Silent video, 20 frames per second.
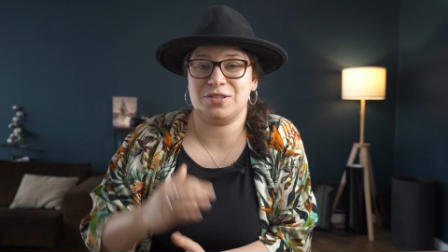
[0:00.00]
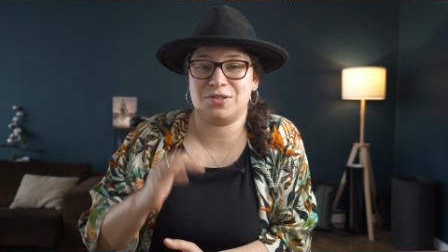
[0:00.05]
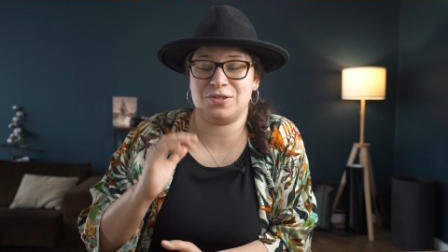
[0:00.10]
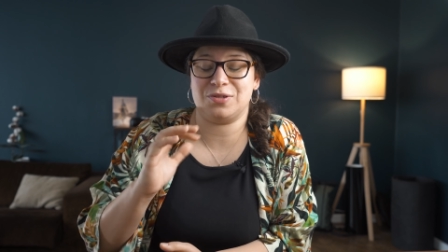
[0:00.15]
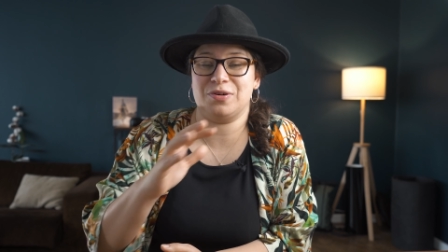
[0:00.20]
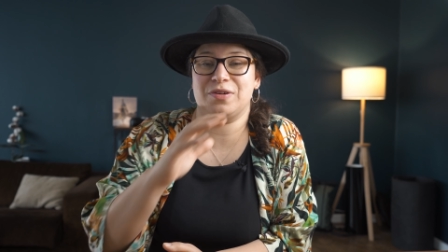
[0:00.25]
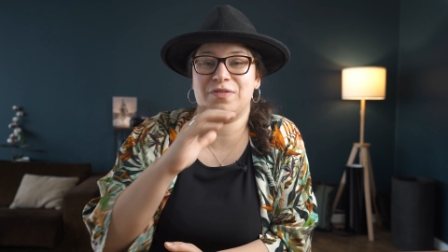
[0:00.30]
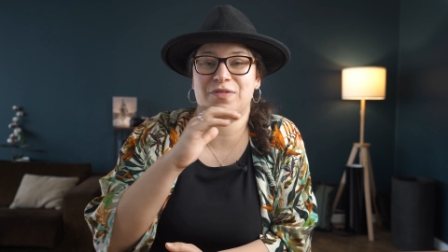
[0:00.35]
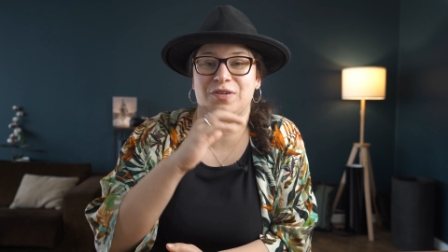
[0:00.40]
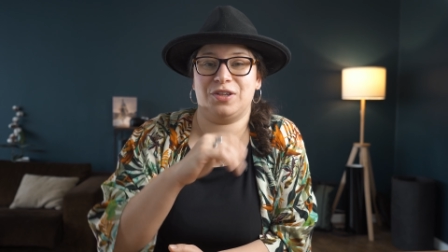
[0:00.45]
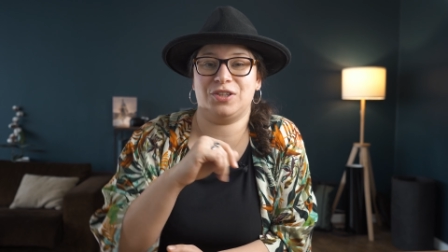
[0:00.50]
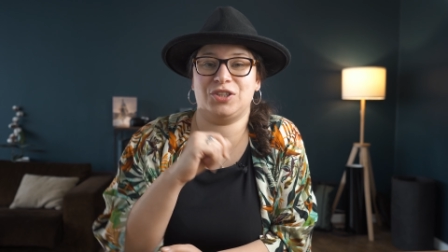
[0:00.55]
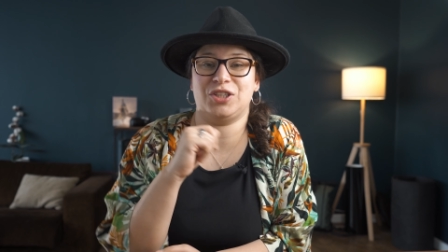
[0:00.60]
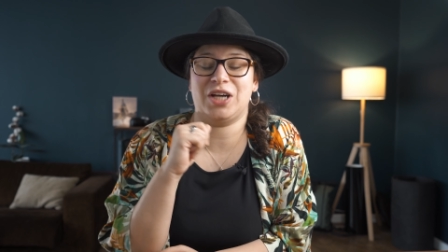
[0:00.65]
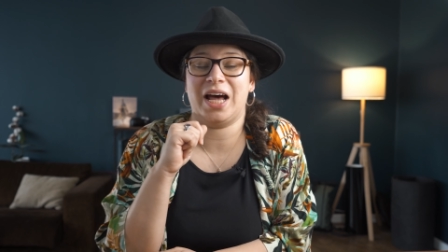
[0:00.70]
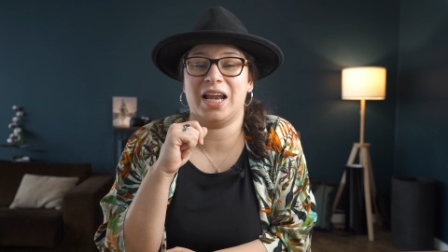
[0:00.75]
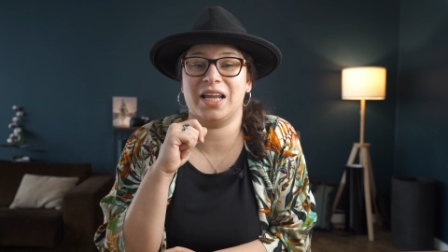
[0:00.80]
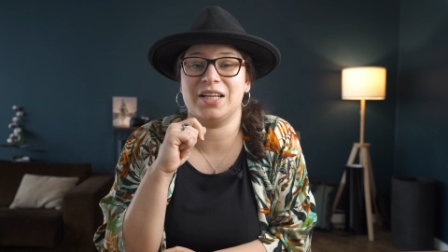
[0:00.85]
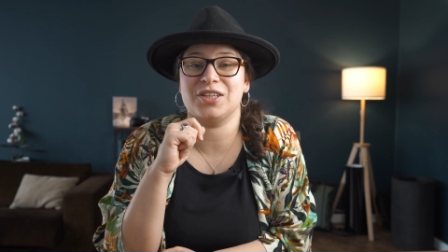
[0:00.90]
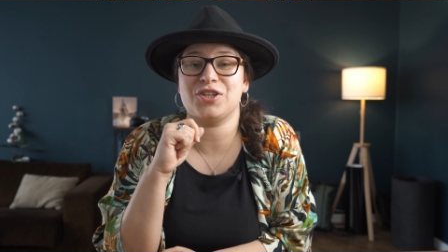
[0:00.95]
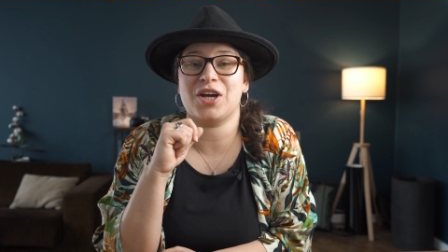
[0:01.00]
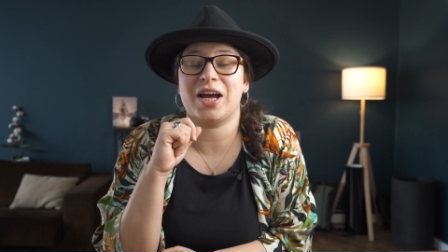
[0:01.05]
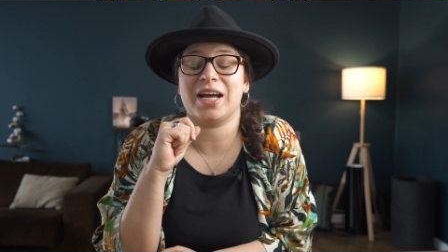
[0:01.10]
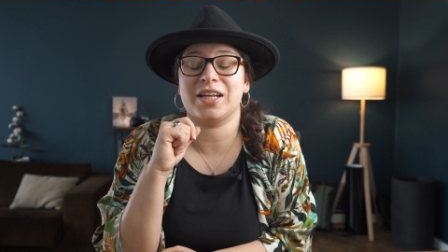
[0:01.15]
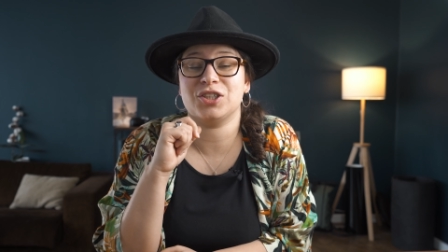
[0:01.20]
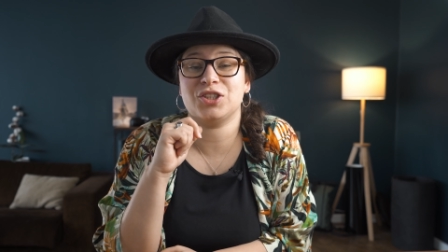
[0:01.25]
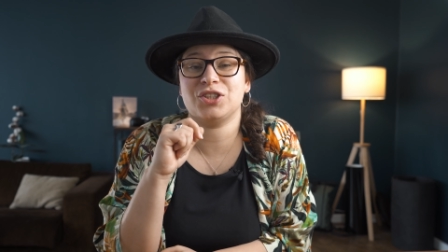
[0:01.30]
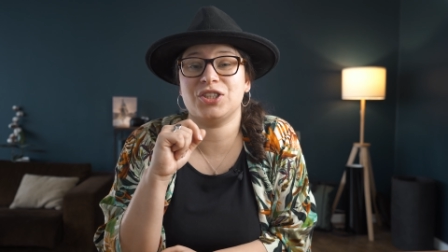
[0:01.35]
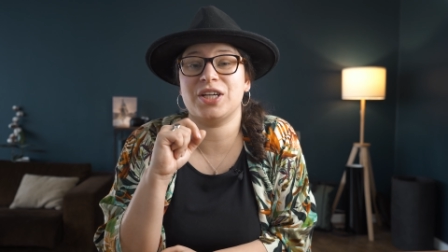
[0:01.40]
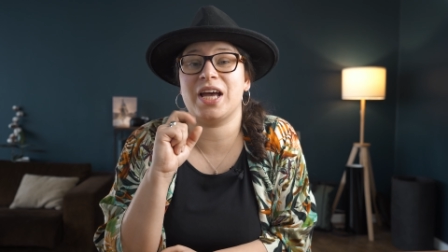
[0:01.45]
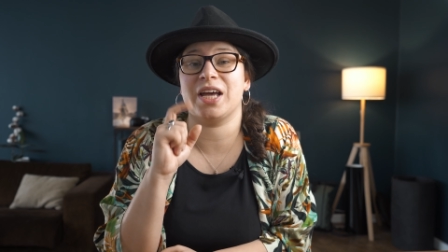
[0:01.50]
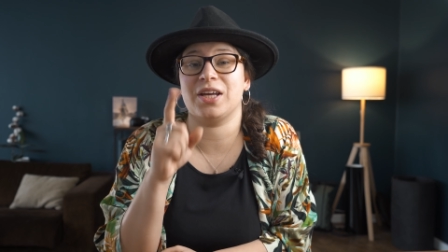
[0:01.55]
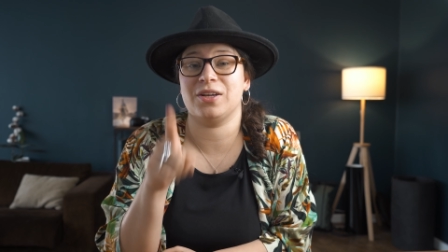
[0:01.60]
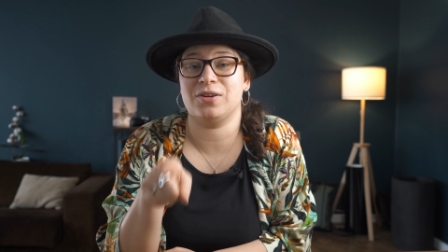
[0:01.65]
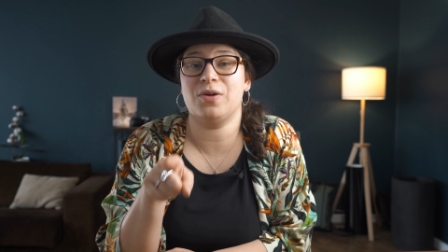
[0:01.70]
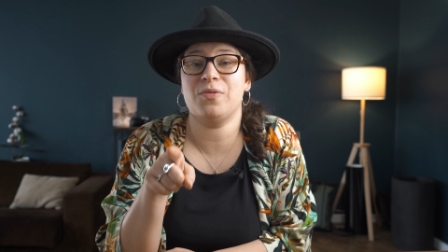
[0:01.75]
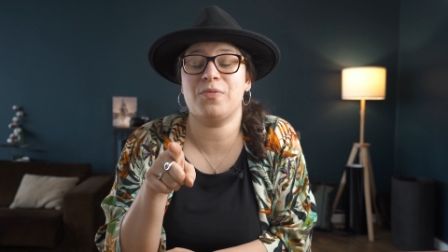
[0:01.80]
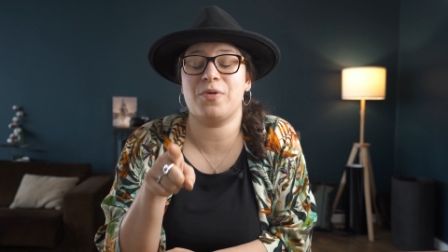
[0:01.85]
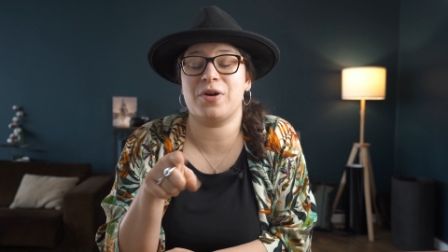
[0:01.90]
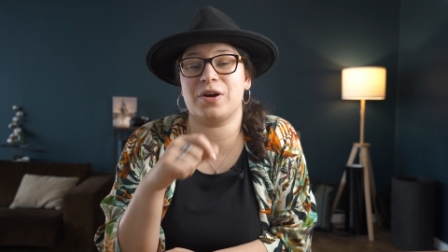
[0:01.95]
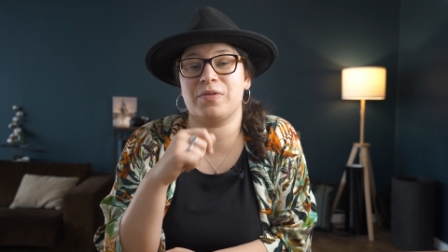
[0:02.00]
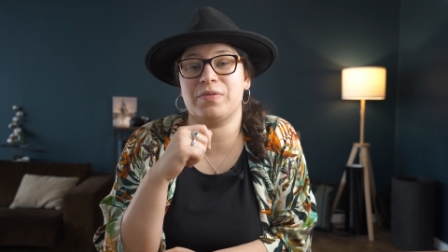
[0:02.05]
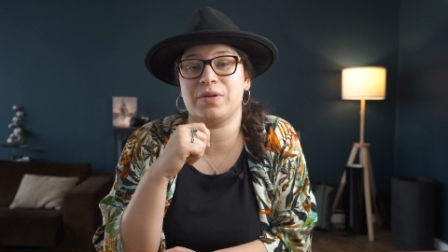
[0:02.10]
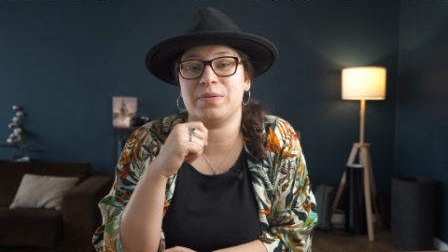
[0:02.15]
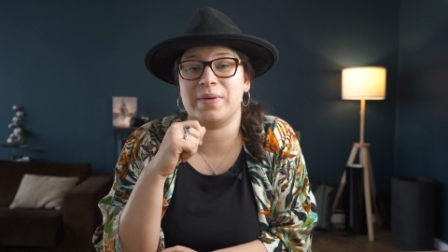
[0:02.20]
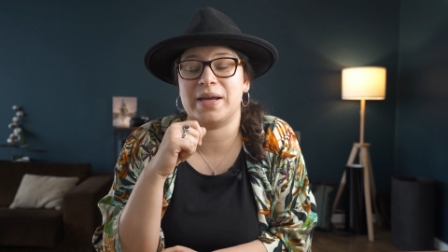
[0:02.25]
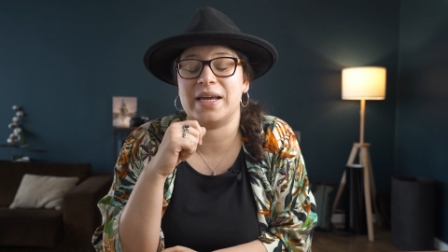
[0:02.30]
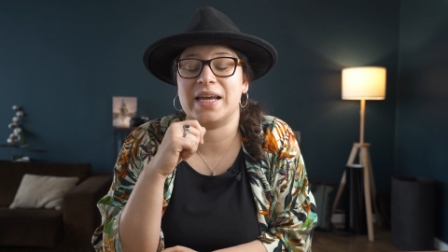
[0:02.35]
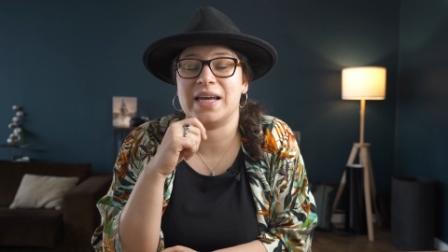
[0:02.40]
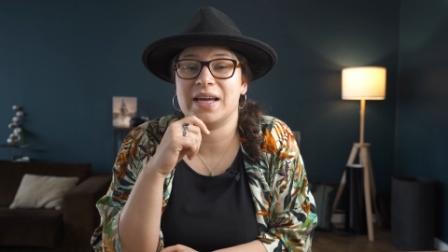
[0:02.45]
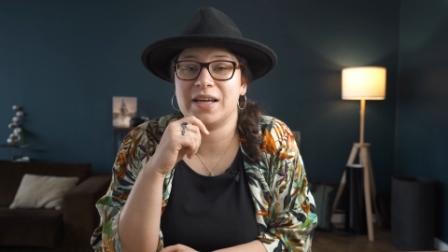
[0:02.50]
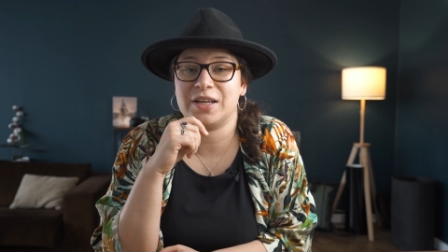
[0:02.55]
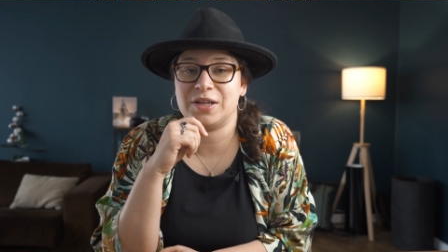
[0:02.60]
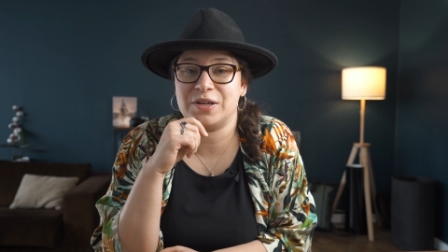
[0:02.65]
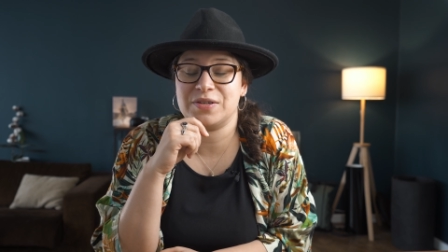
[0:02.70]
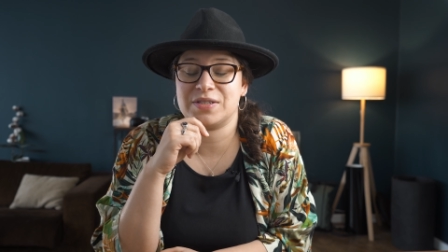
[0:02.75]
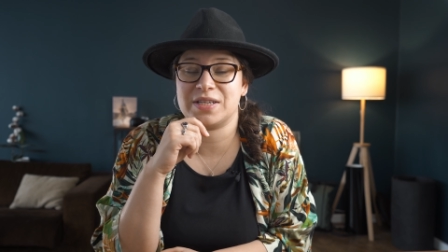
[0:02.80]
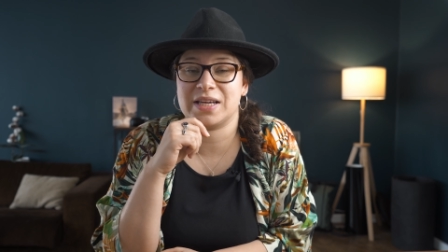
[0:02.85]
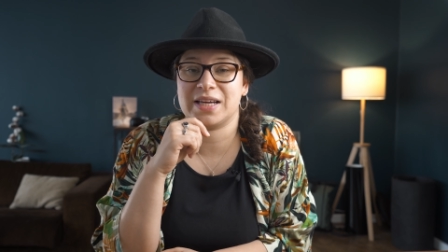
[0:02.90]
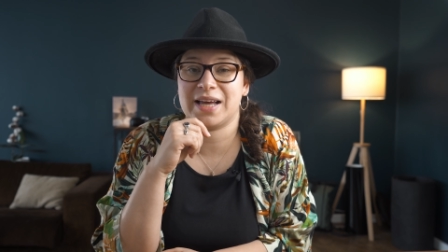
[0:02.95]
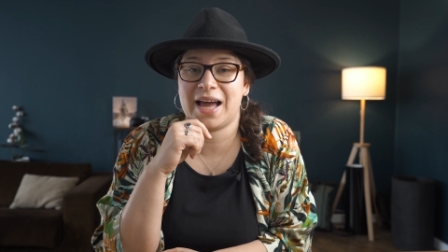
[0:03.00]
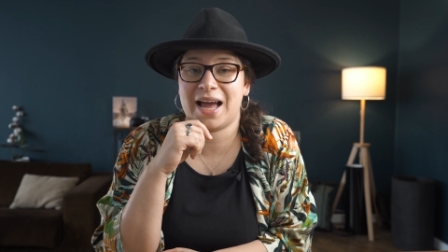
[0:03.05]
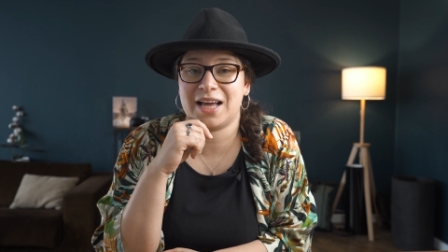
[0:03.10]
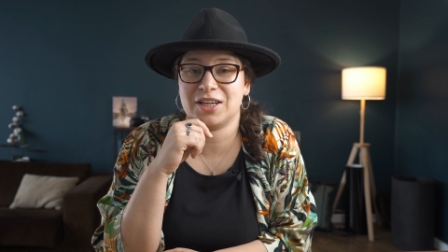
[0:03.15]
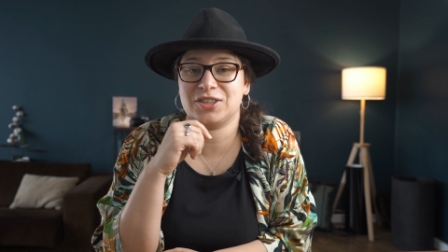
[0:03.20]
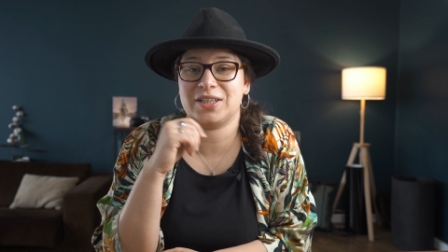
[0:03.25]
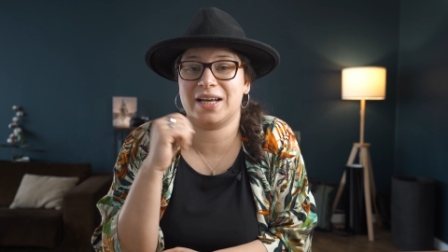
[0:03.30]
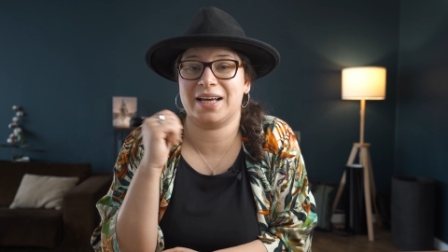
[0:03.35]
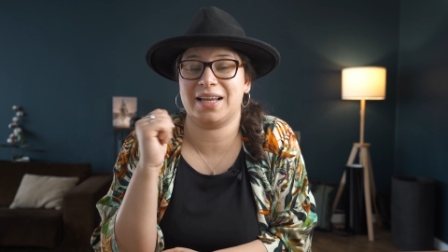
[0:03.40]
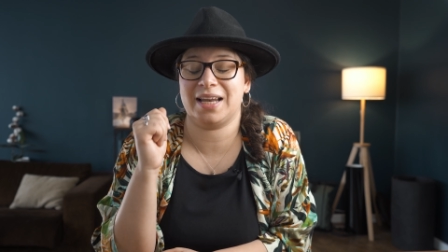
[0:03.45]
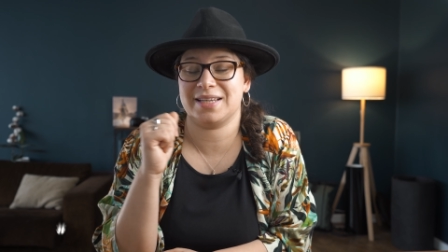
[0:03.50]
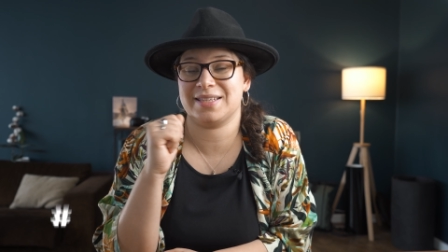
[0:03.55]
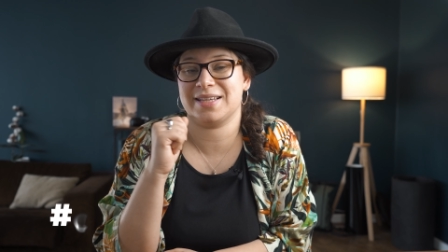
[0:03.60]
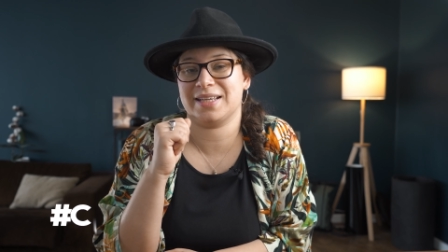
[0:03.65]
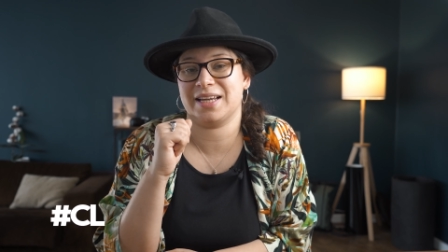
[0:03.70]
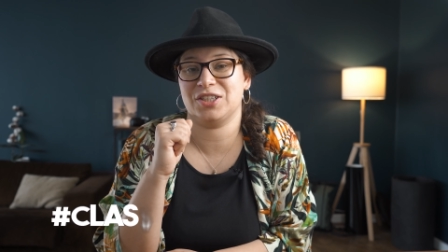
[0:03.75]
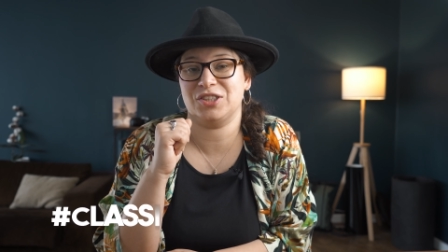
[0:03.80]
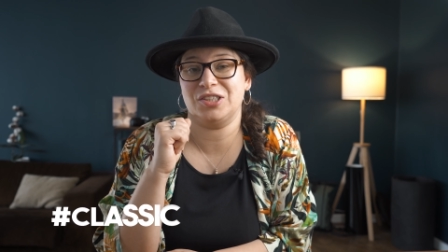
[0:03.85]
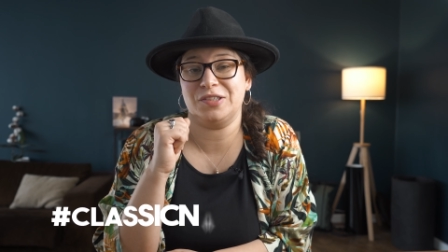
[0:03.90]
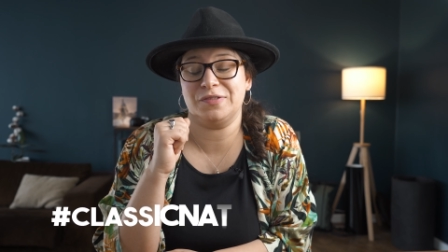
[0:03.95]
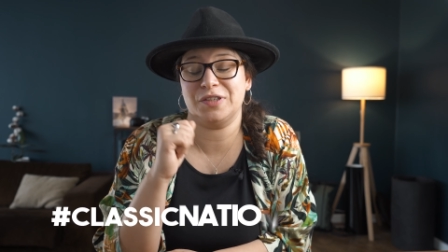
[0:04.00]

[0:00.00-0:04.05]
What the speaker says: do a photo challenge, and share your work with me using hashtag Classic Nation